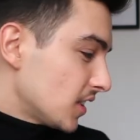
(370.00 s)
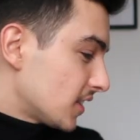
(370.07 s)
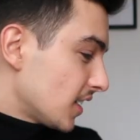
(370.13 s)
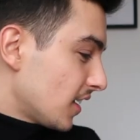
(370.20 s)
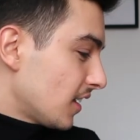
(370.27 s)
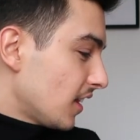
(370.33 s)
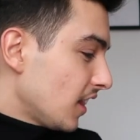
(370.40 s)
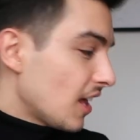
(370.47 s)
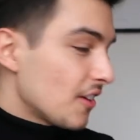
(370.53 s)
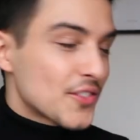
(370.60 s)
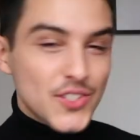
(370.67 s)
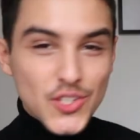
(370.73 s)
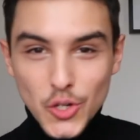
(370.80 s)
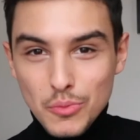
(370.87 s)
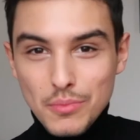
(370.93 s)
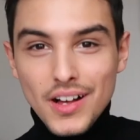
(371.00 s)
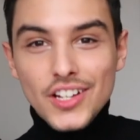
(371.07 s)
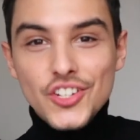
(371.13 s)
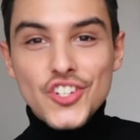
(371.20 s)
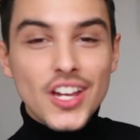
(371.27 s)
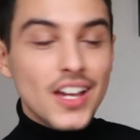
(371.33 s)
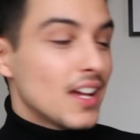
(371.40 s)
that I love so
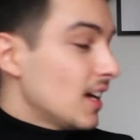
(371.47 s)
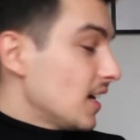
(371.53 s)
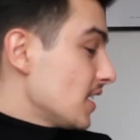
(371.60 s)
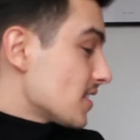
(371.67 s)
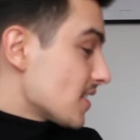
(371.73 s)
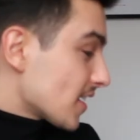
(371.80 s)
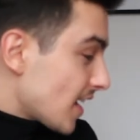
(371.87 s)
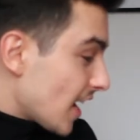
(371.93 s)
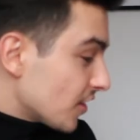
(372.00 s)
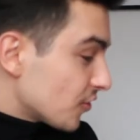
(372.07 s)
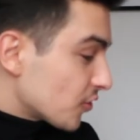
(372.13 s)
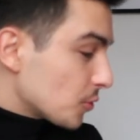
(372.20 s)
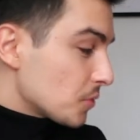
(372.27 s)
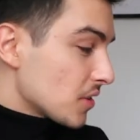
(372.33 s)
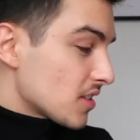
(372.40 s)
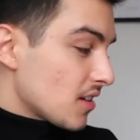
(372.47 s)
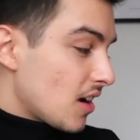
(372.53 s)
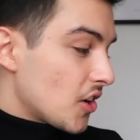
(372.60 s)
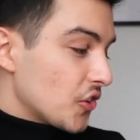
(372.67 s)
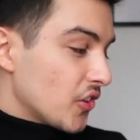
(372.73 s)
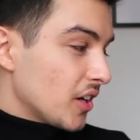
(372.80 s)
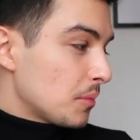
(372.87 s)
much is again from the
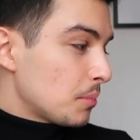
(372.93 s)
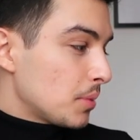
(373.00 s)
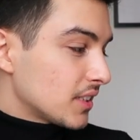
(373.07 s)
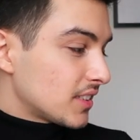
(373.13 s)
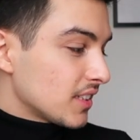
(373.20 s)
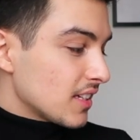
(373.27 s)
Zara but